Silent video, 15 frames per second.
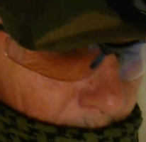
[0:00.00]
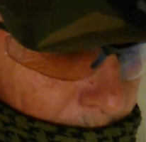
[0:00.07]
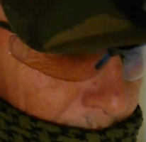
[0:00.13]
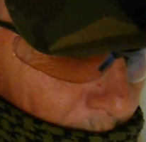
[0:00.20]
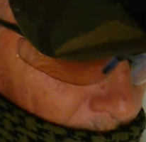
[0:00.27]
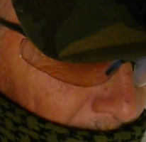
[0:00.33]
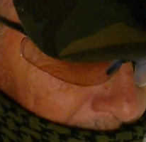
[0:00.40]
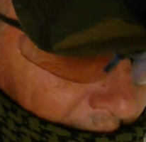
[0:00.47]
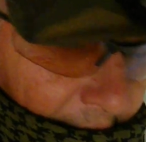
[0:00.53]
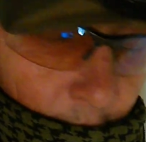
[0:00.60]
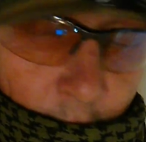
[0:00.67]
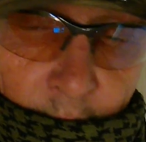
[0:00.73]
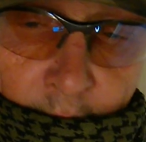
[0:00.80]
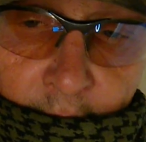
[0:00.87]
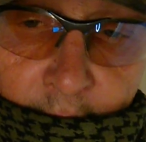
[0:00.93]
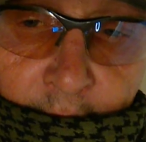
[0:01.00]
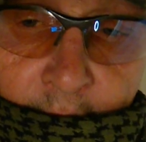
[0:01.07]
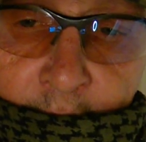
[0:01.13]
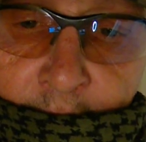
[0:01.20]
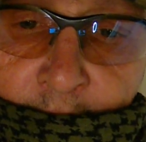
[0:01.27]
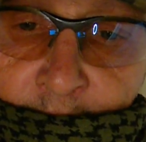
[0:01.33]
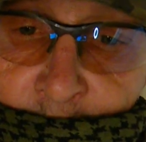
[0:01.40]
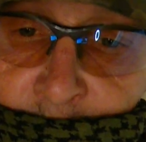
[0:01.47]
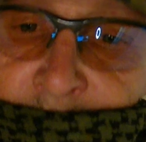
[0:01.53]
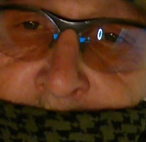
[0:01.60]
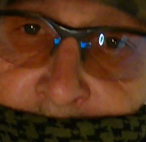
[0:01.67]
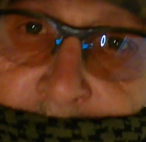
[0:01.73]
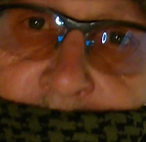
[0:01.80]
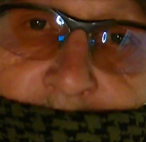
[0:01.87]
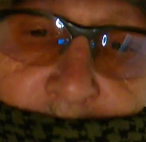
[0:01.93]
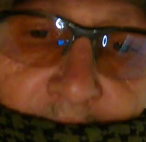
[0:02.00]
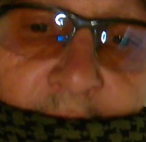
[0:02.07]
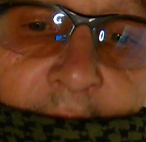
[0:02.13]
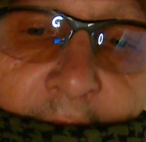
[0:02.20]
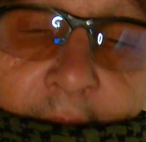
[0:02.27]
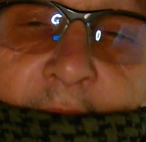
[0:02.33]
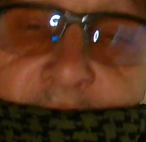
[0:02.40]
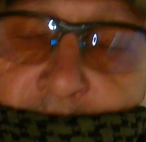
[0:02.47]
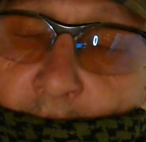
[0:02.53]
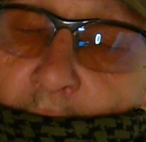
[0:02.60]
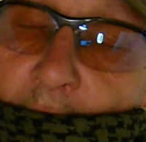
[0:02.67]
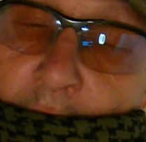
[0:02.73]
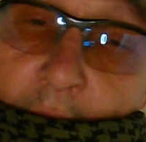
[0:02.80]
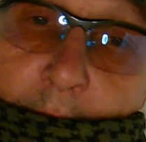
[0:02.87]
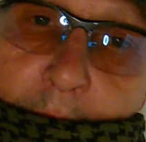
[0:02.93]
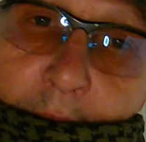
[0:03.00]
pump now. It has got a lot